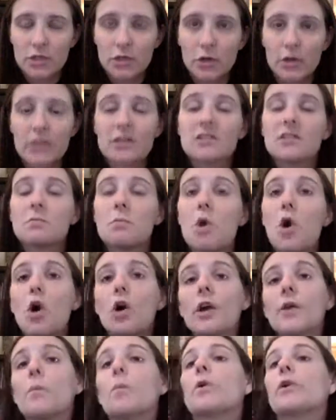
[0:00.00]
starting
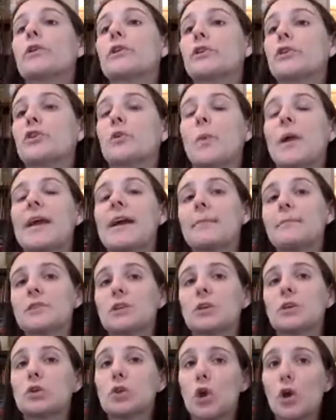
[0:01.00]
small and working your way up
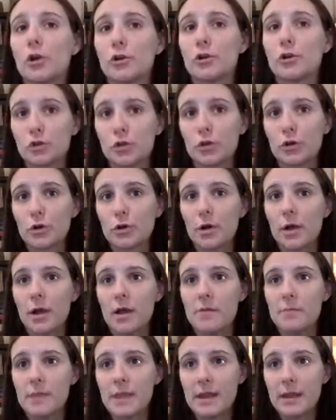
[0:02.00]
to larger
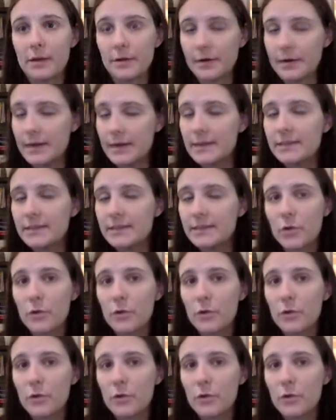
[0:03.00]
um, areas.